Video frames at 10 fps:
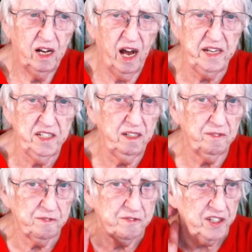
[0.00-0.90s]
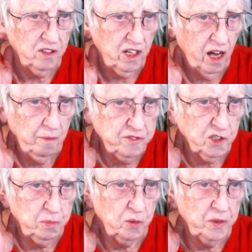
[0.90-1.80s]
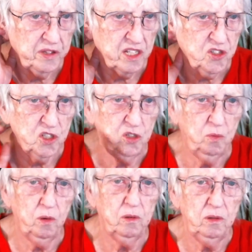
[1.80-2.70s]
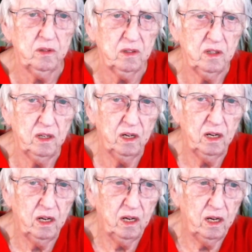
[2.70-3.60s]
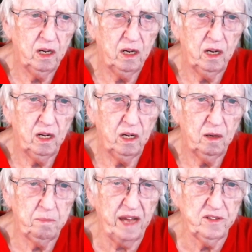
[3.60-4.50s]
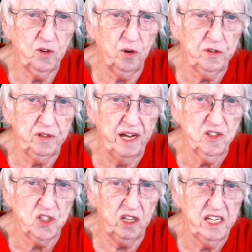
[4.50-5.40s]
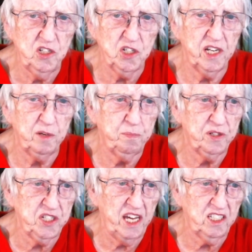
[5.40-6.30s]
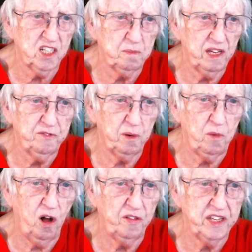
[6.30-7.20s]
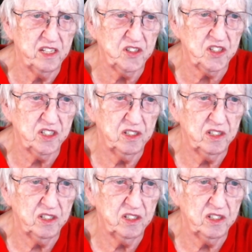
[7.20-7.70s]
I didn't feel comfortable with this new world. My northern isolation had protected me from all this.